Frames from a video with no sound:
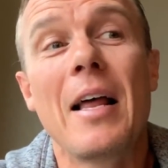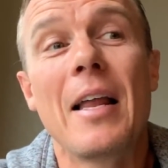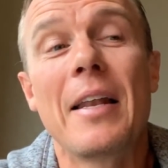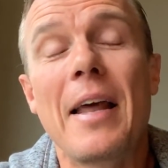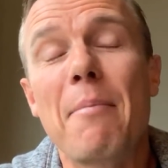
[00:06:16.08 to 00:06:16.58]

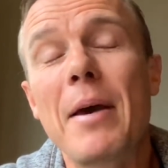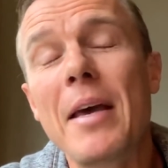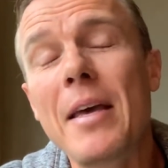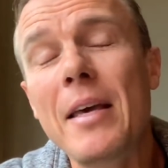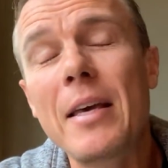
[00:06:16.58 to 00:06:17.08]
Now,
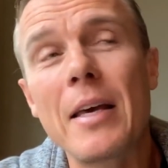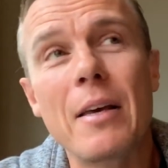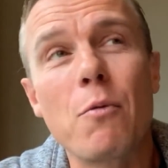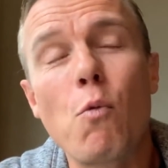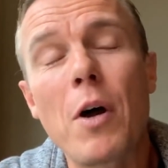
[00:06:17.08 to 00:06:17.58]
being
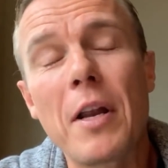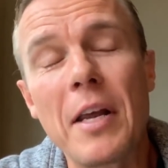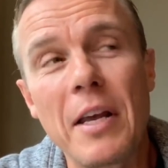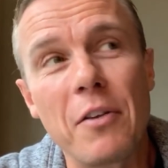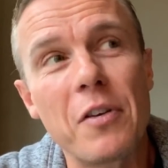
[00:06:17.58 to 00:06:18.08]
what it
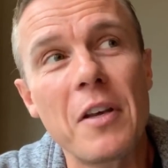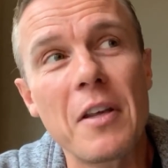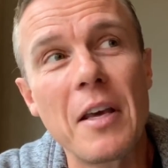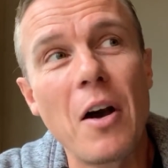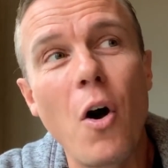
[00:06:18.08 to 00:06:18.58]
is,
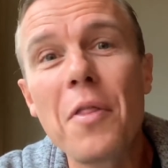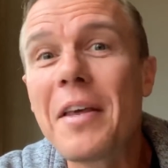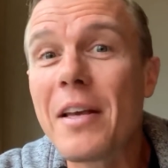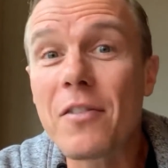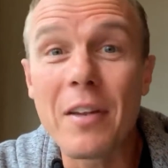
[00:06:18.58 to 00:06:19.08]
on the
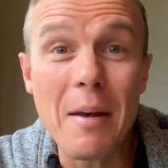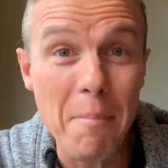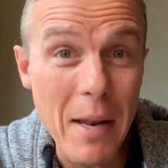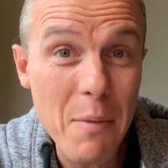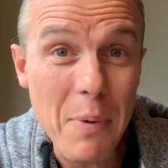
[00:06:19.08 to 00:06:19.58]
internet,
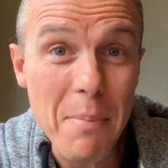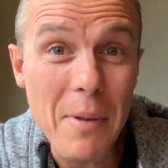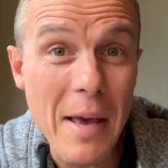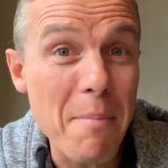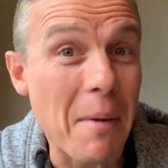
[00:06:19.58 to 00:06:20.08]
many people
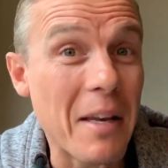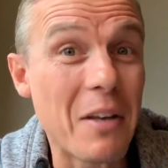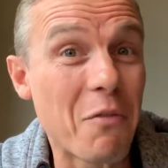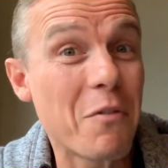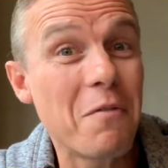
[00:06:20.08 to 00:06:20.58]
had many
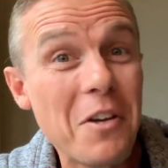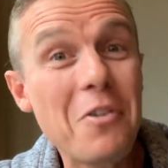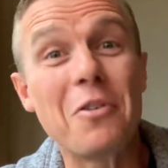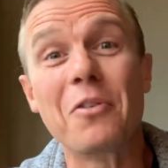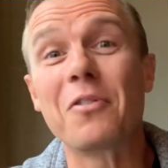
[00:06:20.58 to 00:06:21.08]
different
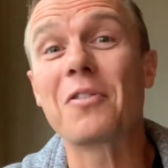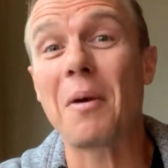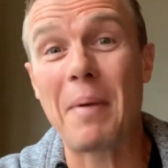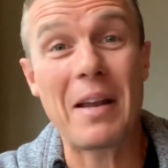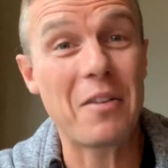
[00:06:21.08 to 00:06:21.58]
views
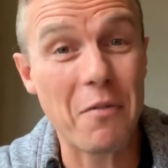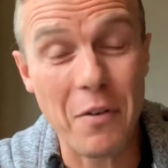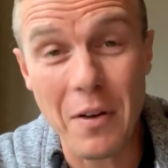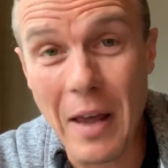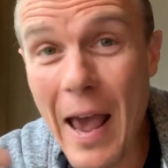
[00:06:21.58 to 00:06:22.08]
about
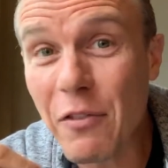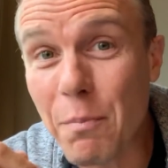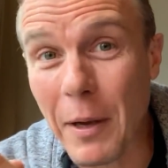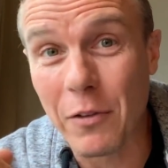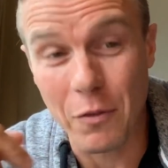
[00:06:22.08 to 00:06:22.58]
different
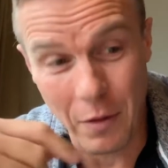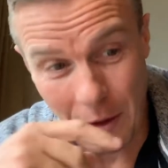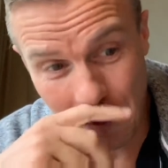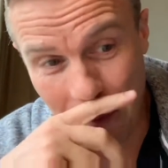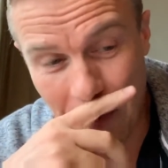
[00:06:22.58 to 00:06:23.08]
aspects of
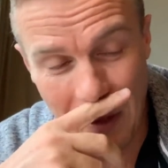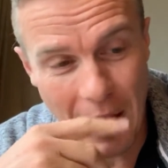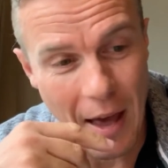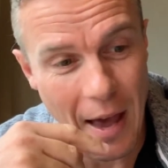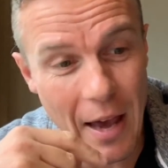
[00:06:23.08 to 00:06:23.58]
this.
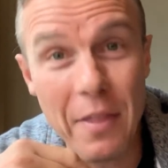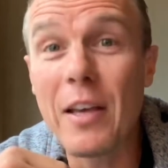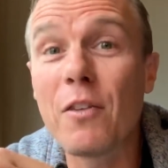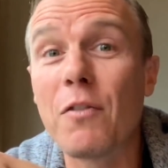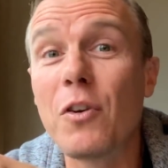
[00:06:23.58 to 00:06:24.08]
And
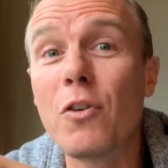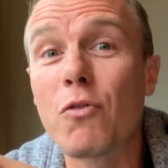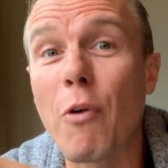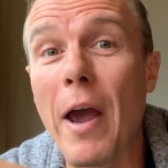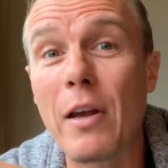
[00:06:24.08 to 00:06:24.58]
these views
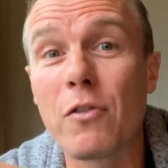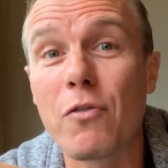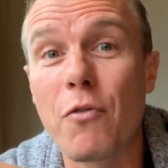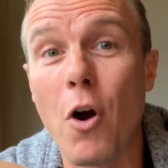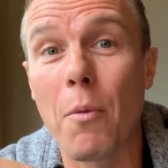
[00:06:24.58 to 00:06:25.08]
ranged
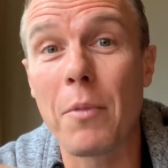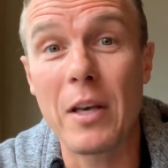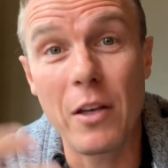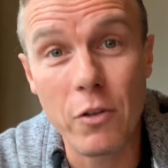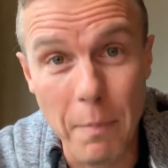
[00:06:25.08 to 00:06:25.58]
from
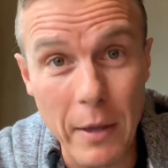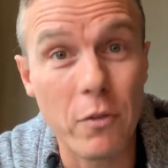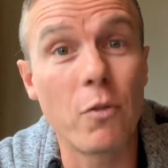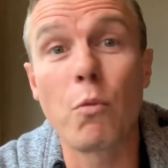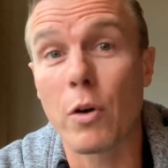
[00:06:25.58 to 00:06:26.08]
the
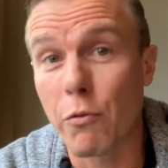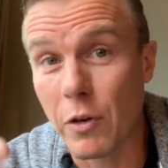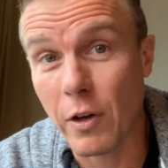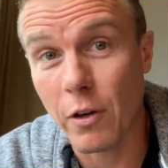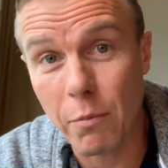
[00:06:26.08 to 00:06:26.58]
expected, what a
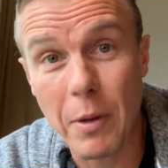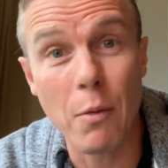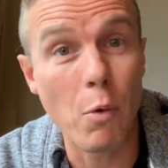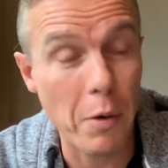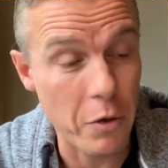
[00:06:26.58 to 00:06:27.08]
ridiculous PIN,
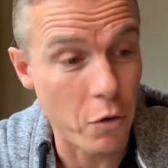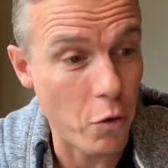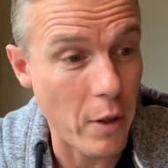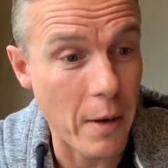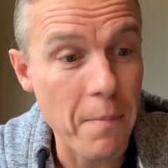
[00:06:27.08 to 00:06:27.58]
why would you
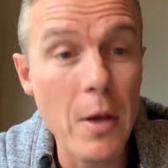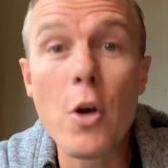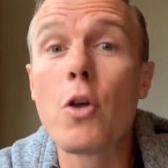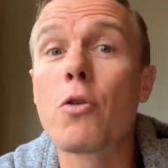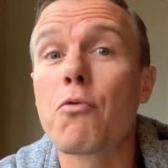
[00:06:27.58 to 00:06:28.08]
do that,
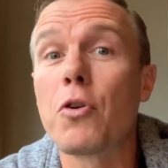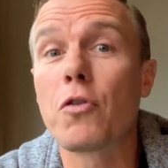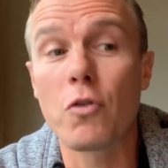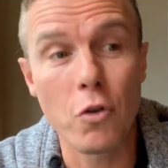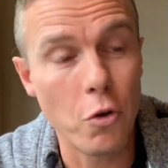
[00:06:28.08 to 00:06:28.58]
through
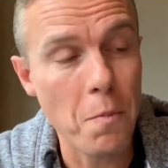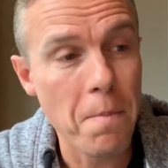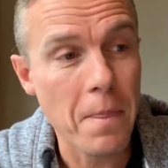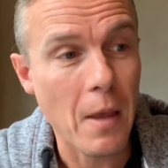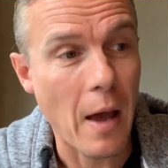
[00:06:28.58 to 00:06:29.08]
to,
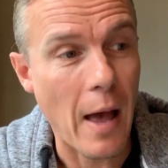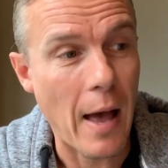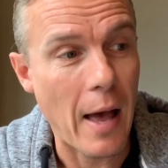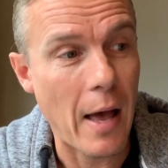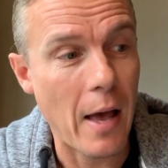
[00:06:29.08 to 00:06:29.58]

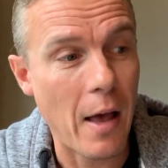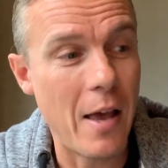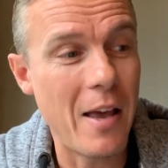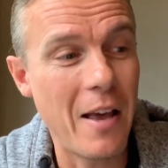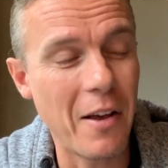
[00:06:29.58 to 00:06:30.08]
I
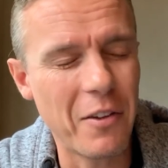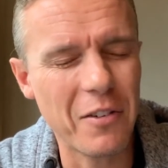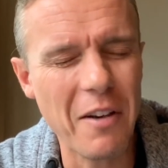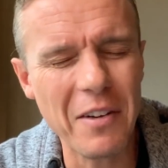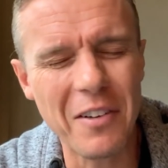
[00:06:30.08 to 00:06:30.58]
was
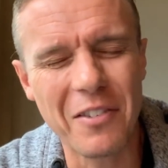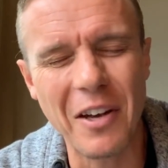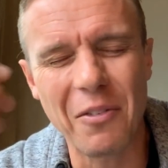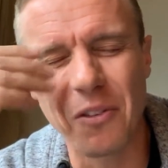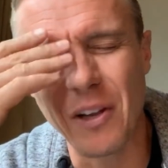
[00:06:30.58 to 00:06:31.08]
having a
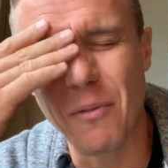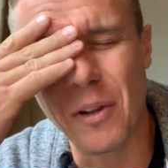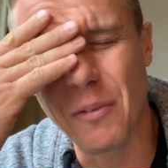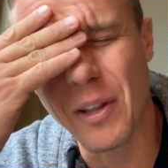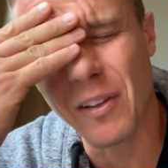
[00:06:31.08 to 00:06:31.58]
discussion with
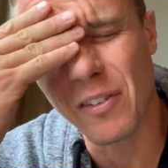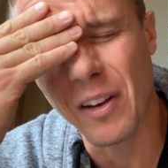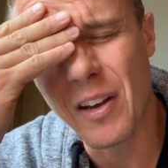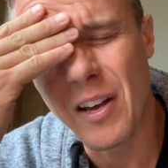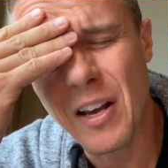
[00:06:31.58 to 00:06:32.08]
someone where they said,
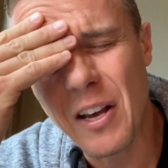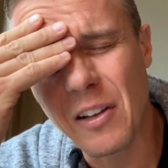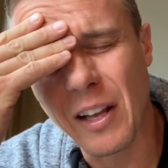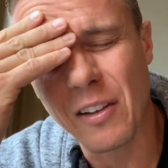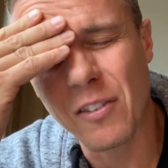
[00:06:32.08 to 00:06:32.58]

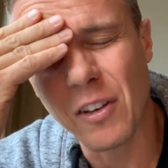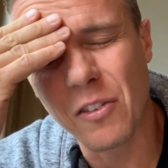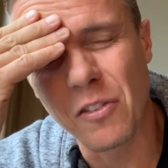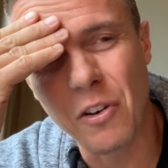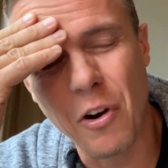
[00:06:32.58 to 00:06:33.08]
like 6
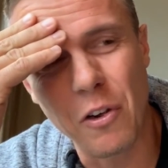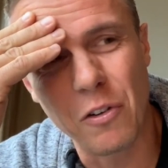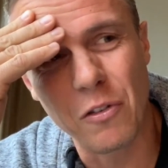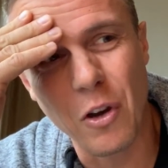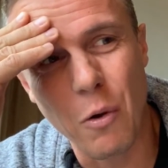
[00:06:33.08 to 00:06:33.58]
zeros
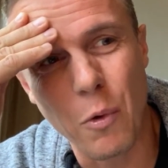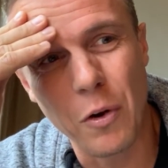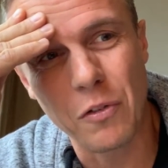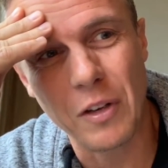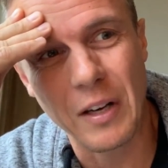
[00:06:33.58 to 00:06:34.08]
is no
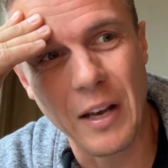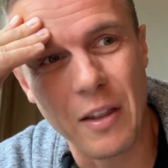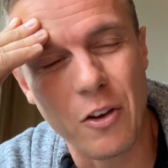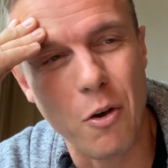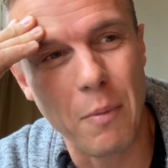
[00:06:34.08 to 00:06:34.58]
worse than any
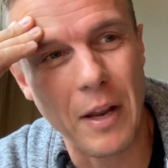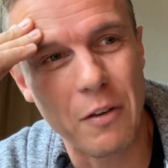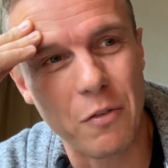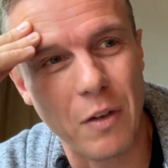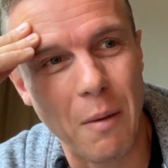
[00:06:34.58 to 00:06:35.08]
other
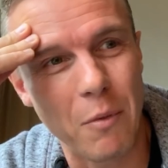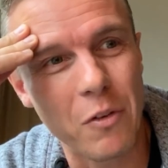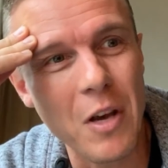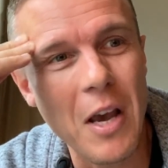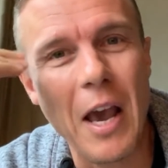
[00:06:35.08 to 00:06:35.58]
combination of numbers.
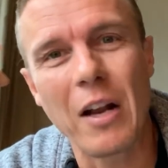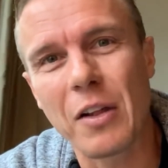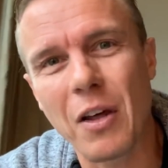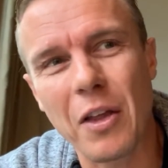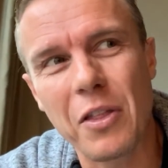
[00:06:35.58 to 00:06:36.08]
And
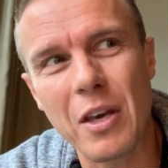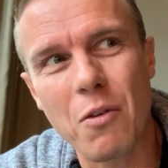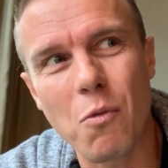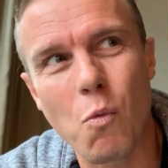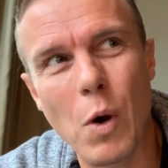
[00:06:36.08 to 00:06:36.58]
I think
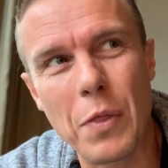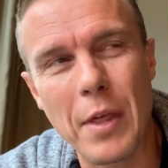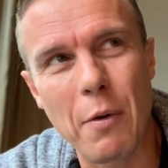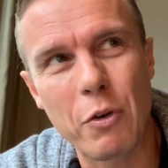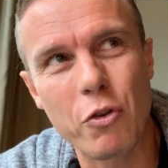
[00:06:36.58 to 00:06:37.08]
what
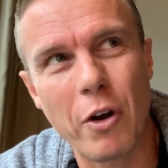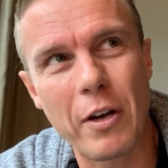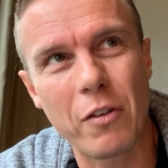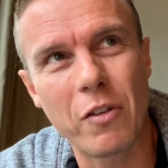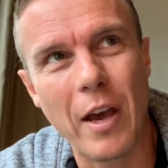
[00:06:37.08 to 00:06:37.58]
they were trying
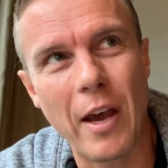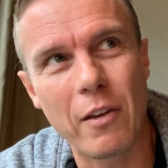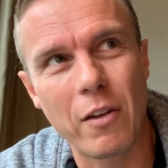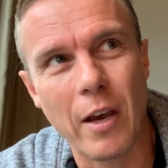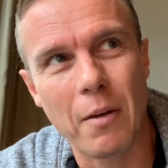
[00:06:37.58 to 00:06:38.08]
to say
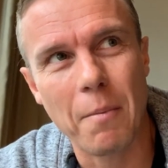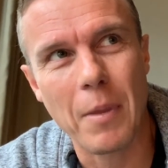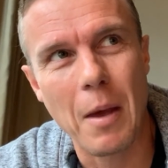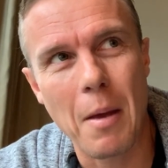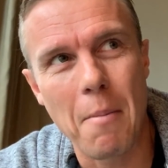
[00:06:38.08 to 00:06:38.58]
is like
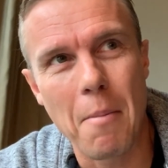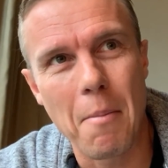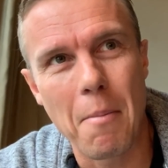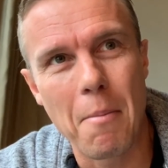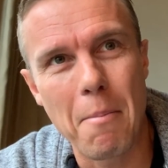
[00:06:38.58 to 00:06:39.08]

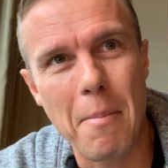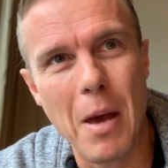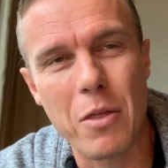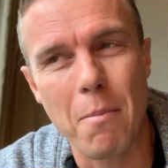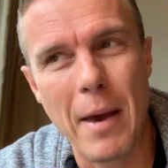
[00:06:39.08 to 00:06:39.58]

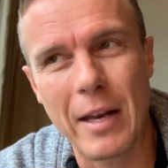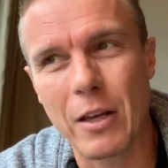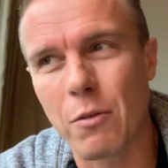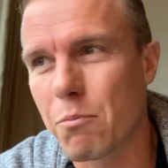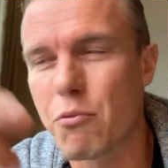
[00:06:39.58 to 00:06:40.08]
mathematic
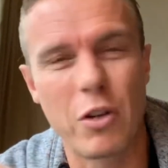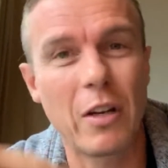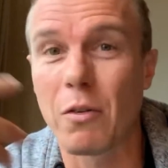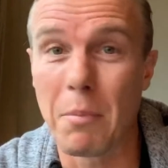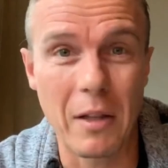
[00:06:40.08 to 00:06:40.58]

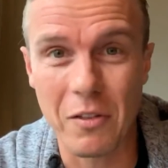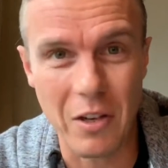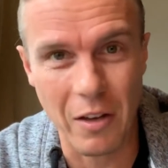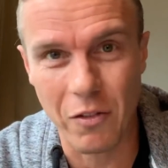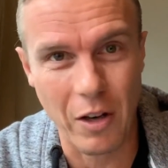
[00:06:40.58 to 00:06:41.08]
predictability,
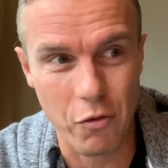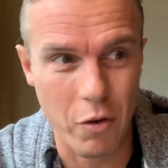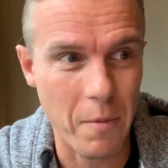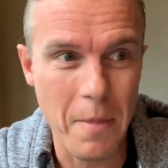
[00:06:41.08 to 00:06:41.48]
etc.